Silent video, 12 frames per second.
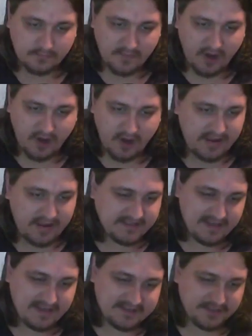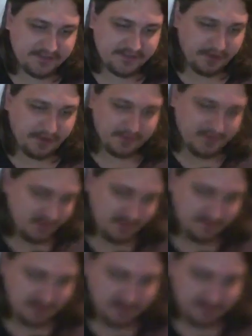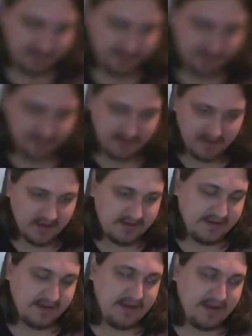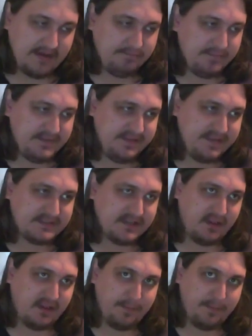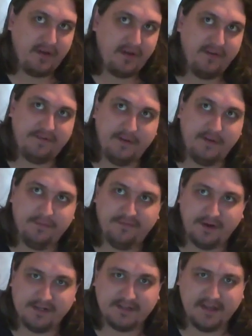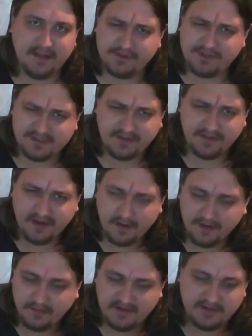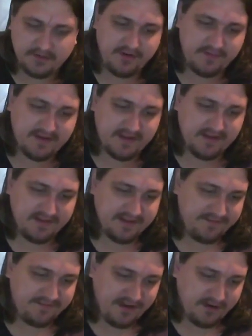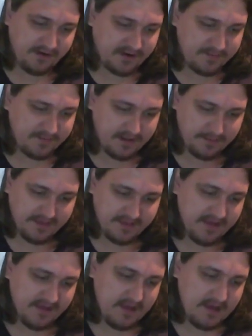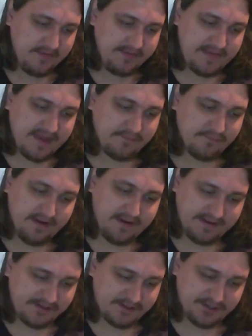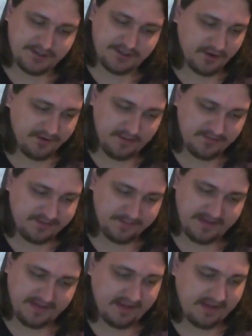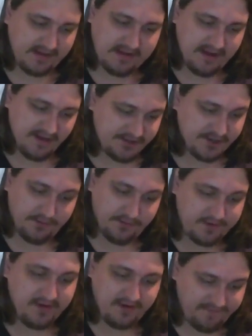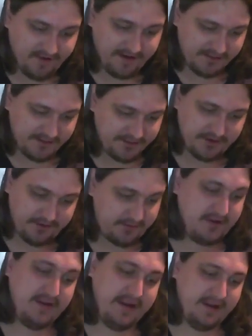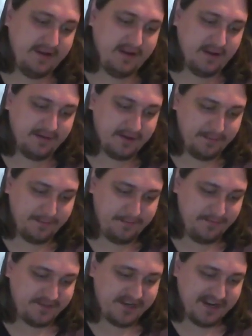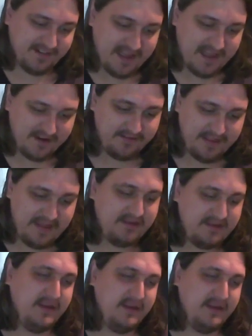uh, he's he's a joke in my opinion. He, he there's a clip of him mm-hmm. recently, which is the thing I'm going to be talking about in that video coming up, that really just showed him to be a joke, a fucking joke, and I'm going to shine a light on that